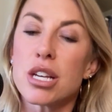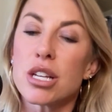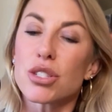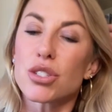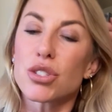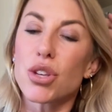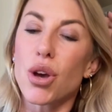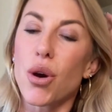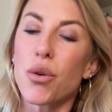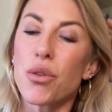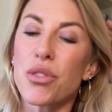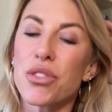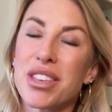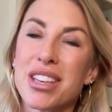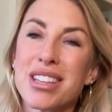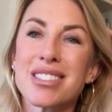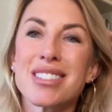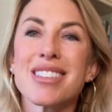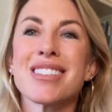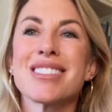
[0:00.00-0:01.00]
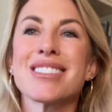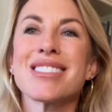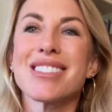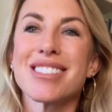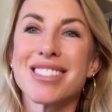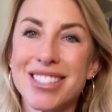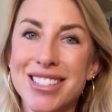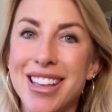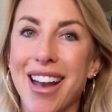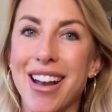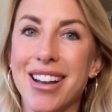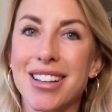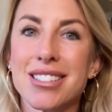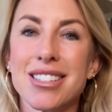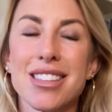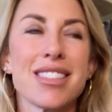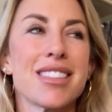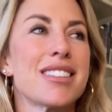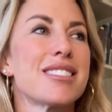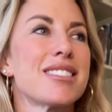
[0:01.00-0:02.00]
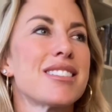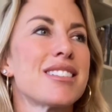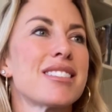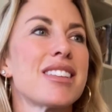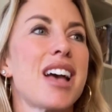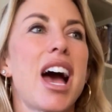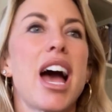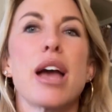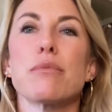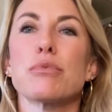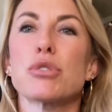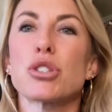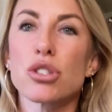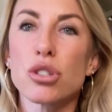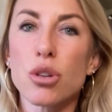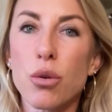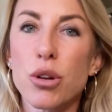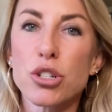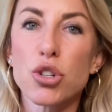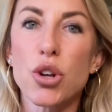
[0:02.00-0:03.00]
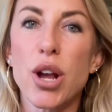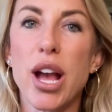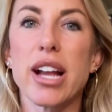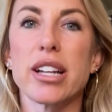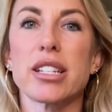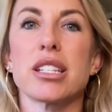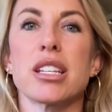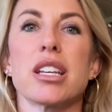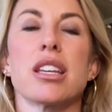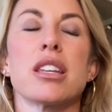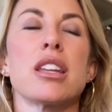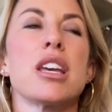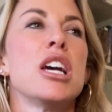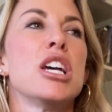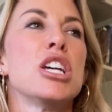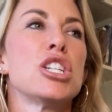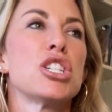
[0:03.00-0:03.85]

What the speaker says: So this is sex. This is, I'm so attracted.